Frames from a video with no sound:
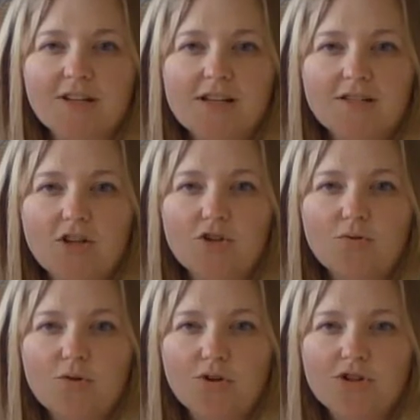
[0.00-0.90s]
you
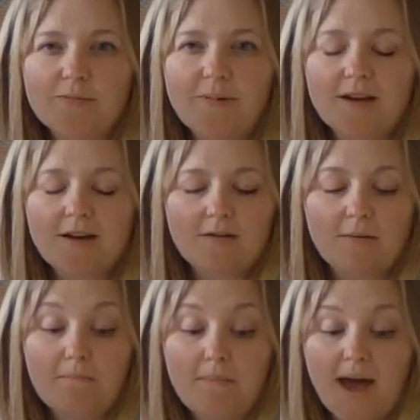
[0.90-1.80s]
learned about
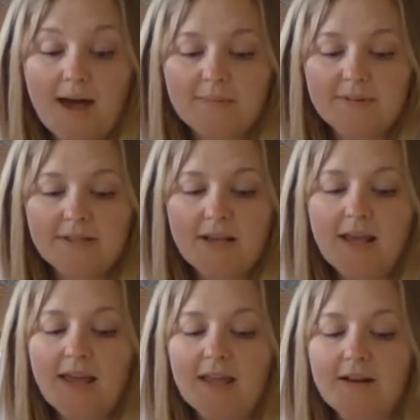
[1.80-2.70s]
maps.
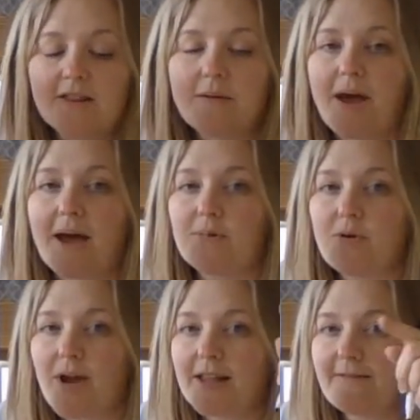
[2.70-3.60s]
And on the map, you
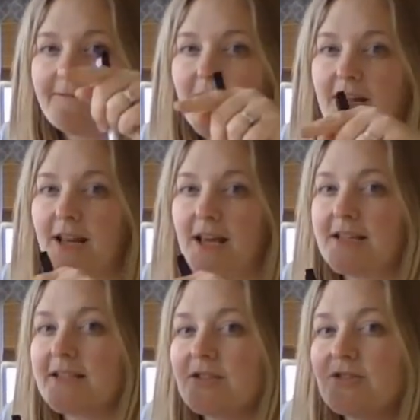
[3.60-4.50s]
had to find a
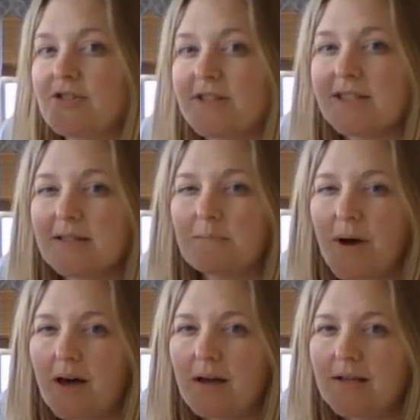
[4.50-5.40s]
certain
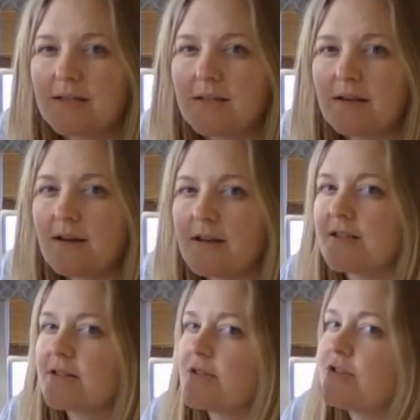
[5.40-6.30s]
spot, a
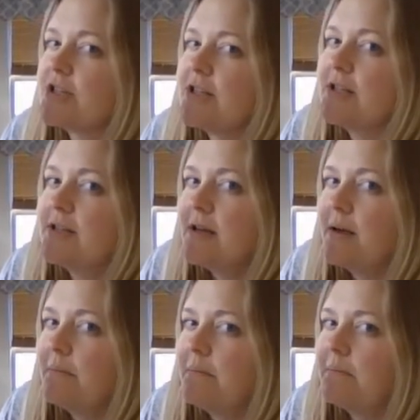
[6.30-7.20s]
certain
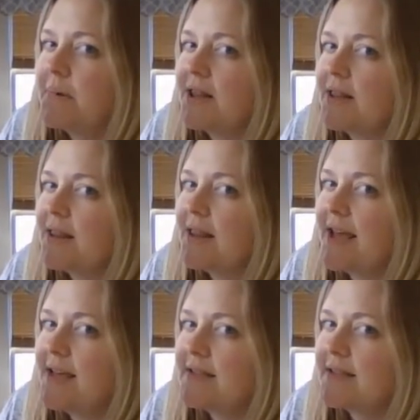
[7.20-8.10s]

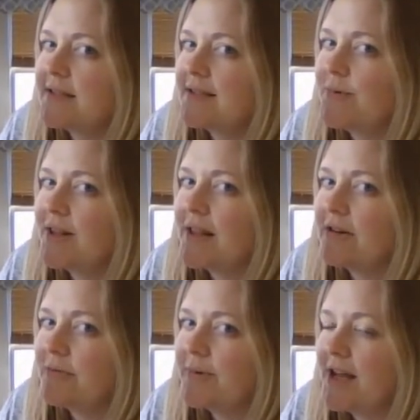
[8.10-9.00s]
place. What letter are we
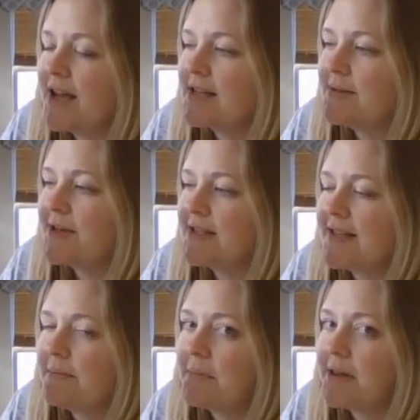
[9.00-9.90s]
going to add to make it say
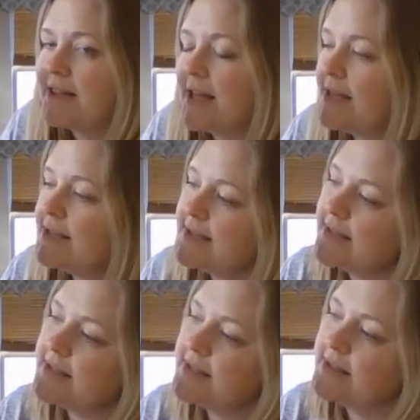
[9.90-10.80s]
place?
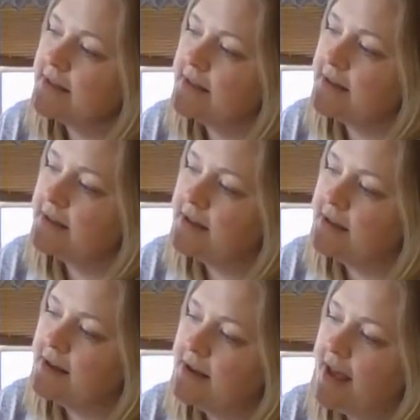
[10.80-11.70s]

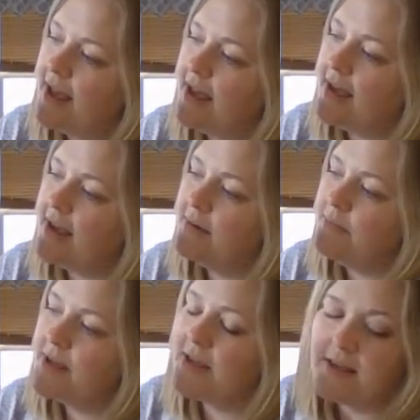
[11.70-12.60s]
A
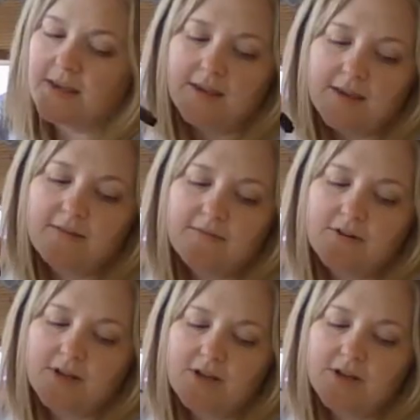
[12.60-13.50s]
P. Very
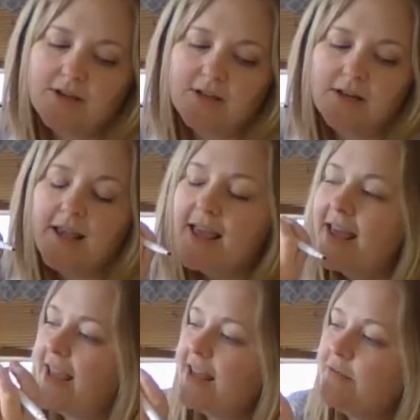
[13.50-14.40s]
good.
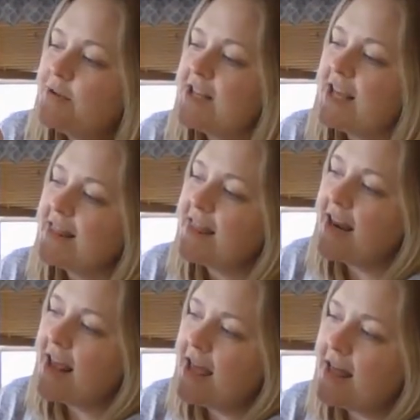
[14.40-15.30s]
And if we take that
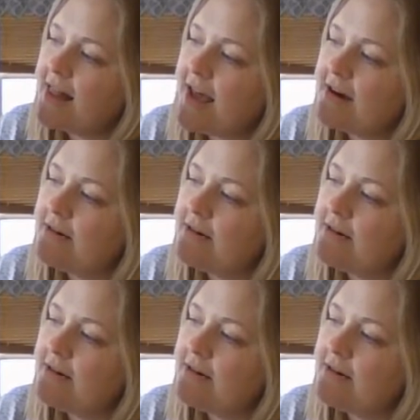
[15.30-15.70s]
L out,